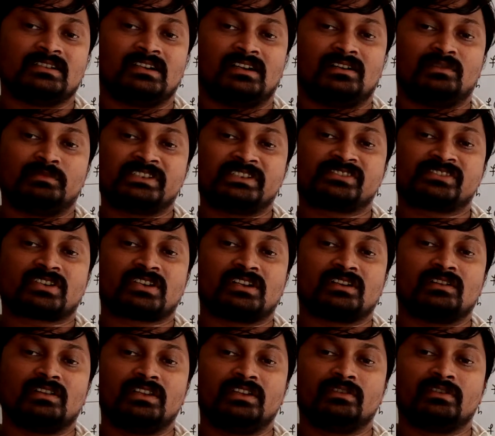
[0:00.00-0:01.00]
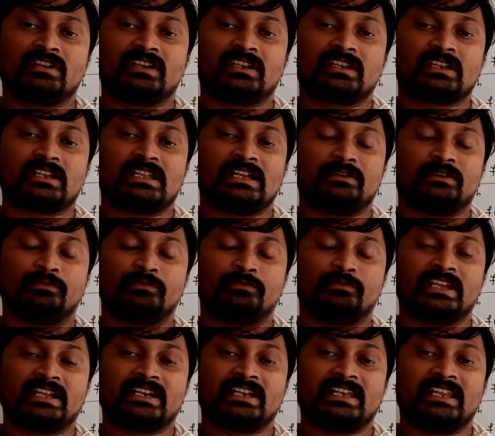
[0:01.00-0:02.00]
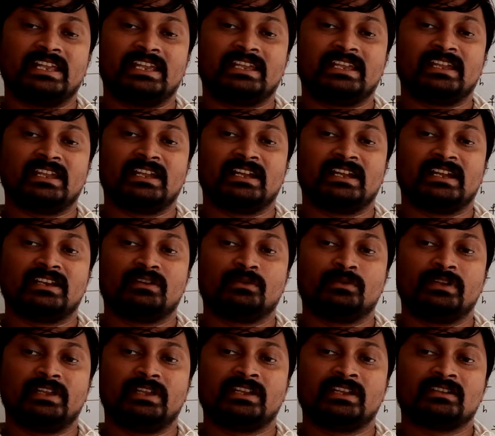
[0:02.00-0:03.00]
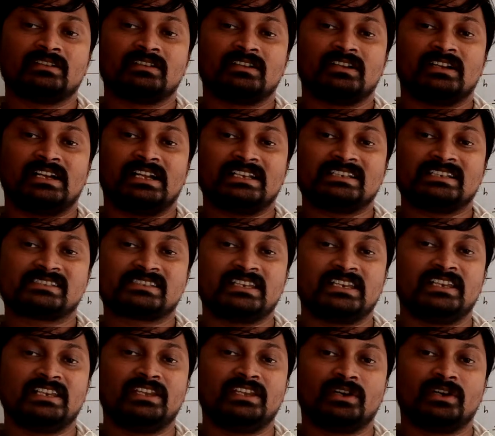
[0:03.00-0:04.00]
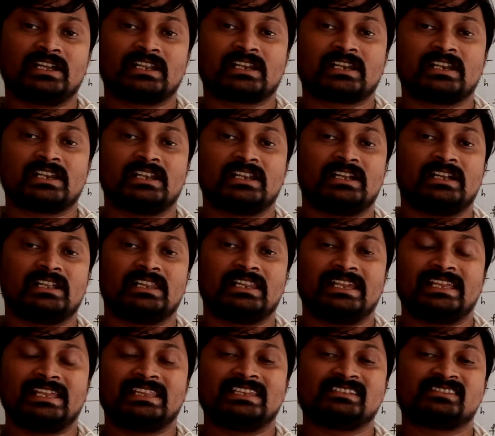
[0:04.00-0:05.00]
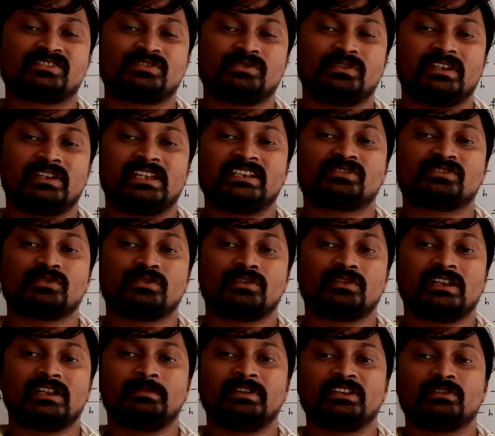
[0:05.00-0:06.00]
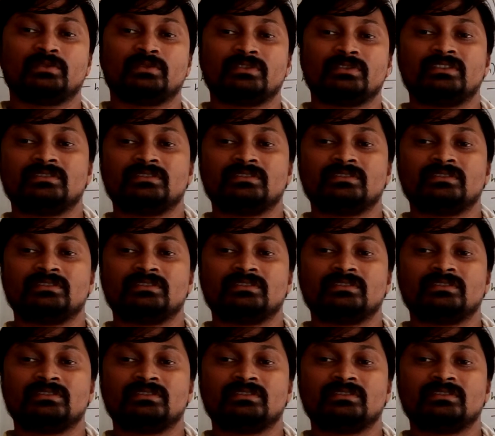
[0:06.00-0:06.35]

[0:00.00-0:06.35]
How much struggle you are we are taking and doing, and still you are like this doing. It should not be good,